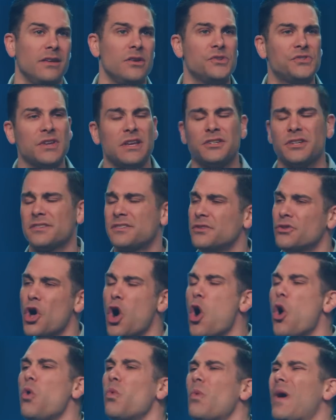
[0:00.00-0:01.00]
You say, Justin, the
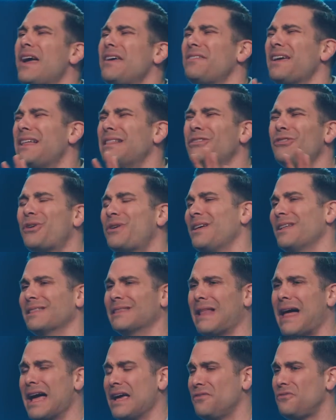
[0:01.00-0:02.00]
whole way they look at
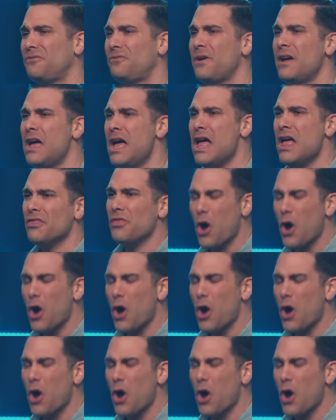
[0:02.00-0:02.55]
life,